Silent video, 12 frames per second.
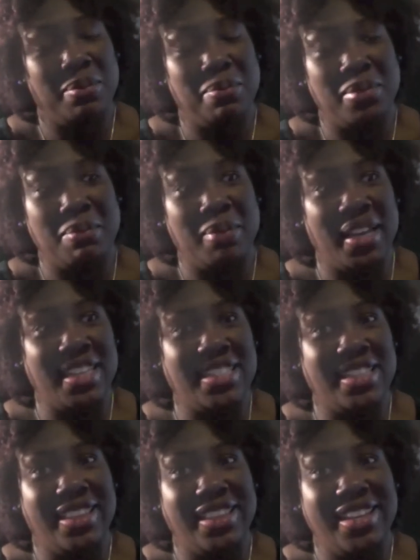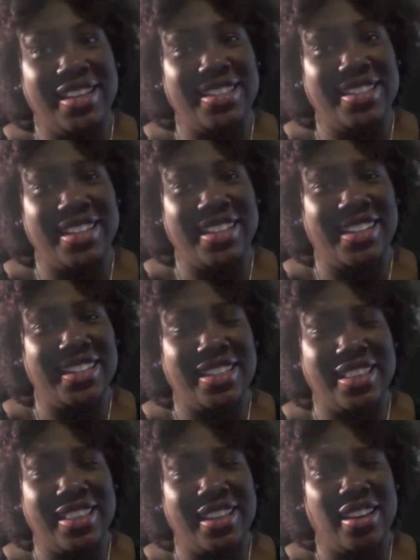best in things, and I like to
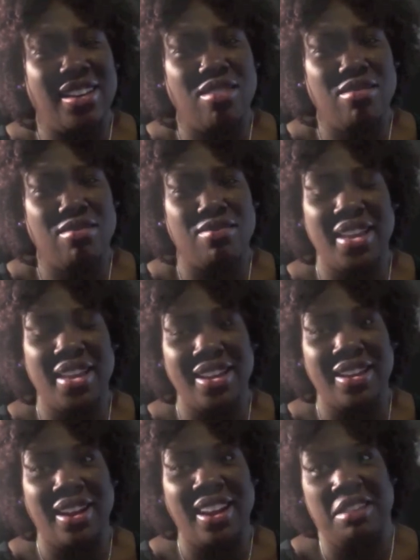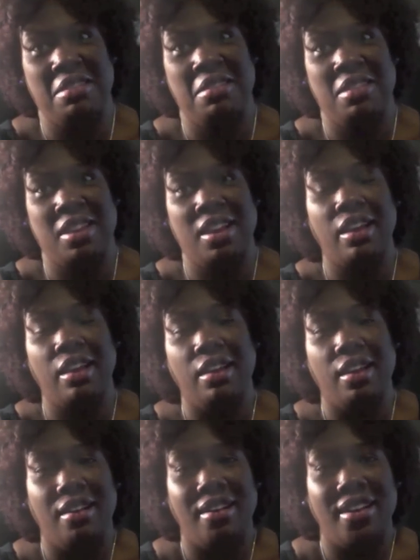think, oh man, I can do that.
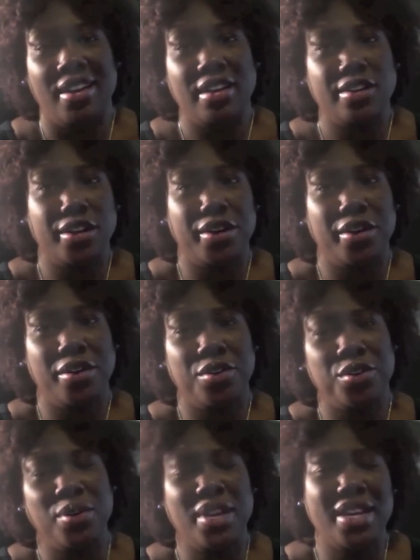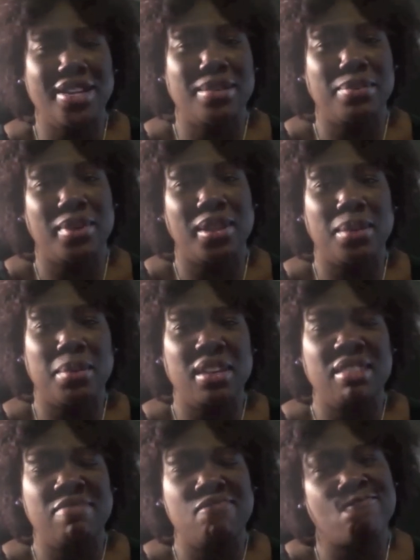It took her 2 days to put
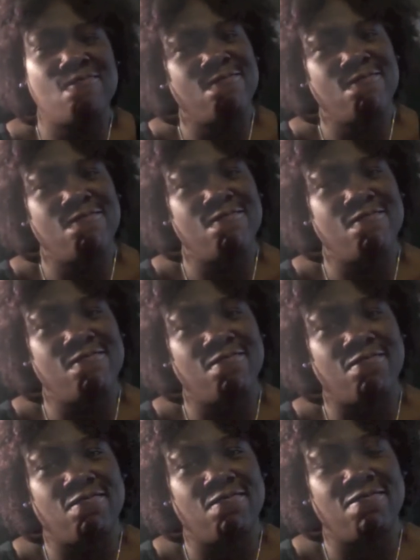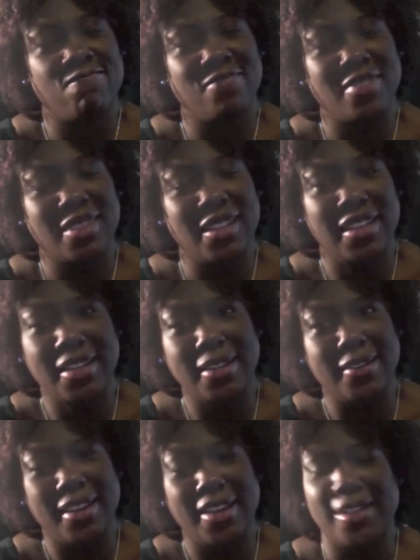them in. I
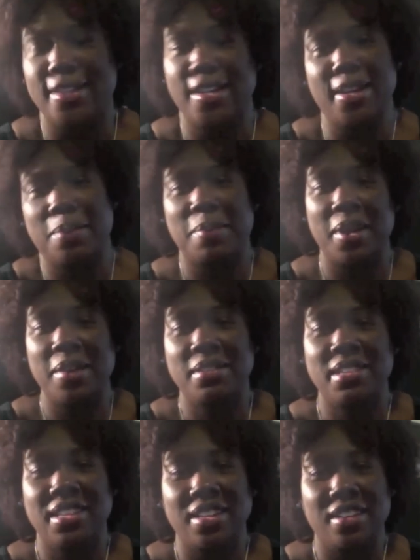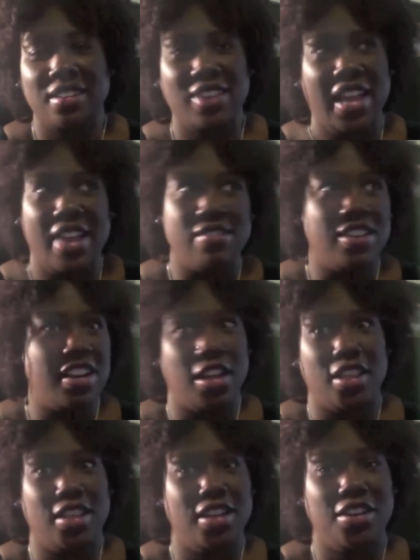can take them out. If I have
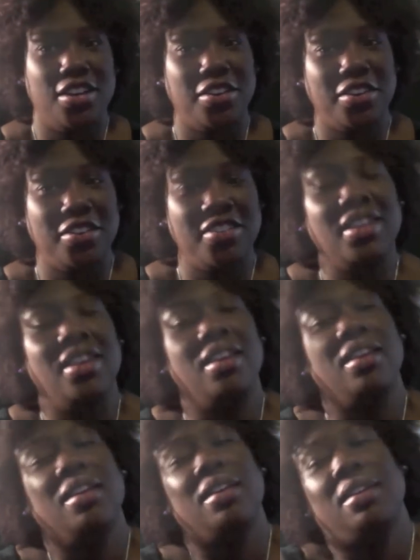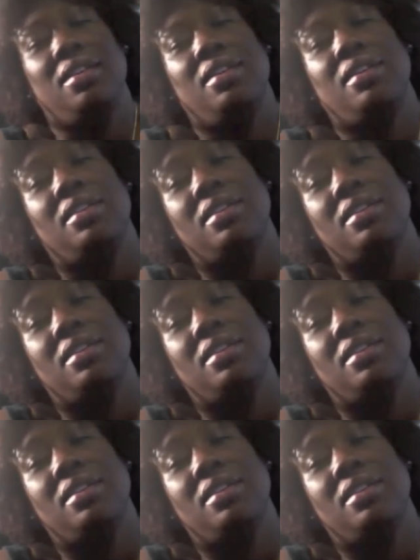nothing to do, yeah.